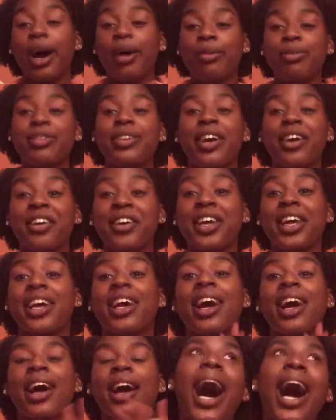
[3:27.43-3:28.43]
I'm sorry.
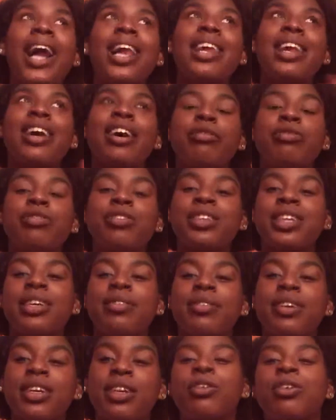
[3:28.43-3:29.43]
I love
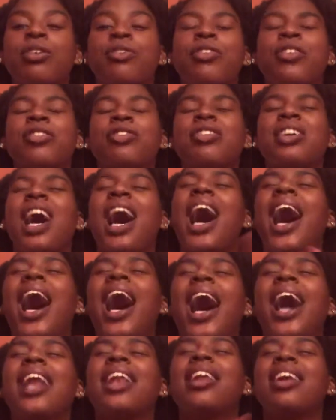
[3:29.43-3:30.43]
Steven Universe.
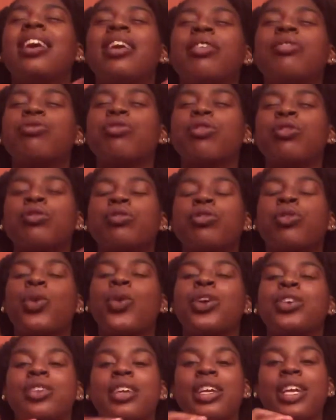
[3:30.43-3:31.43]
I love rose
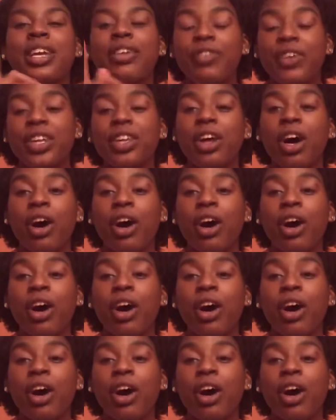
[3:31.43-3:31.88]
quartz. Even